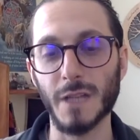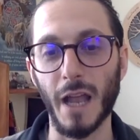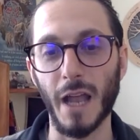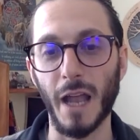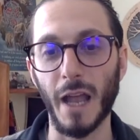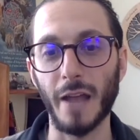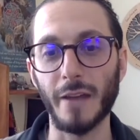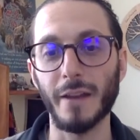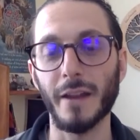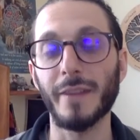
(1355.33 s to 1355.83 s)

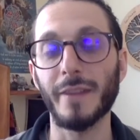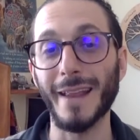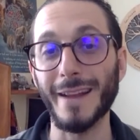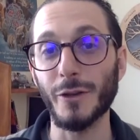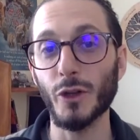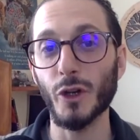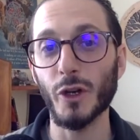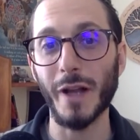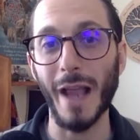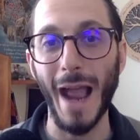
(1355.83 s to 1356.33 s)
and they
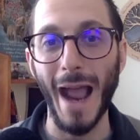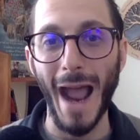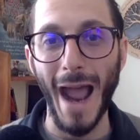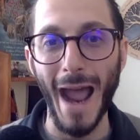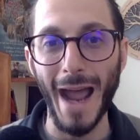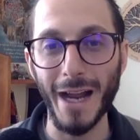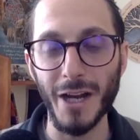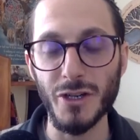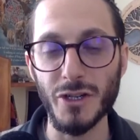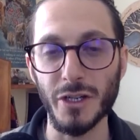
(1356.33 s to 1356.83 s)
took
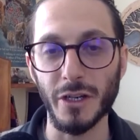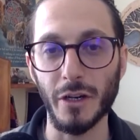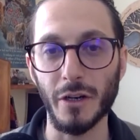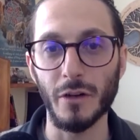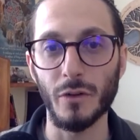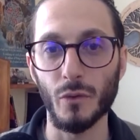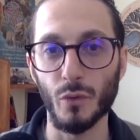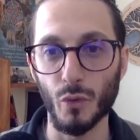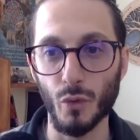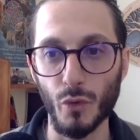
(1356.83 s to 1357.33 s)

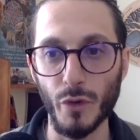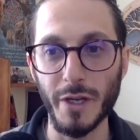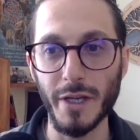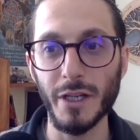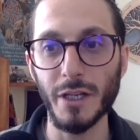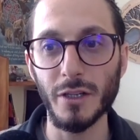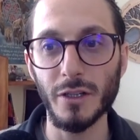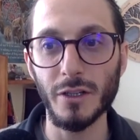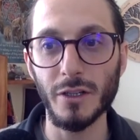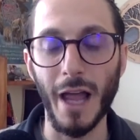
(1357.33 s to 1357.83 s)
action,
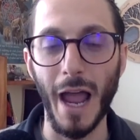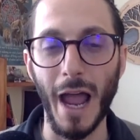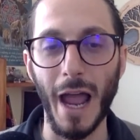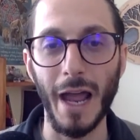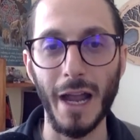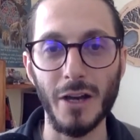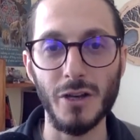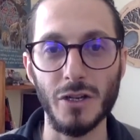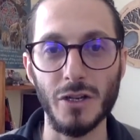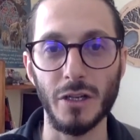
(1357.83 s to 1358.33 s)
real
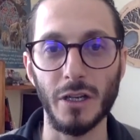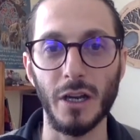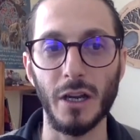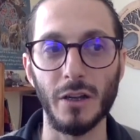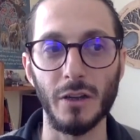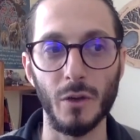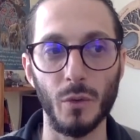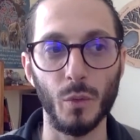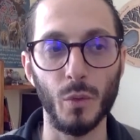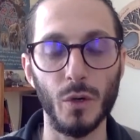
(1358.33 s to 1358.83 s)
action
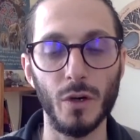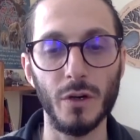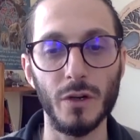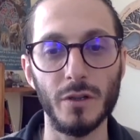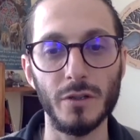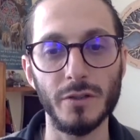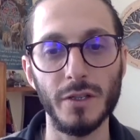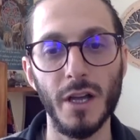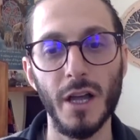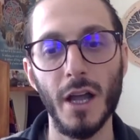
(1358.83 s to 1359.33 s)
in the
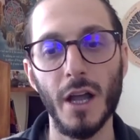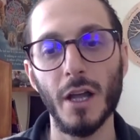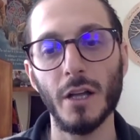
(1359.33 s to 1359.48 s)
world.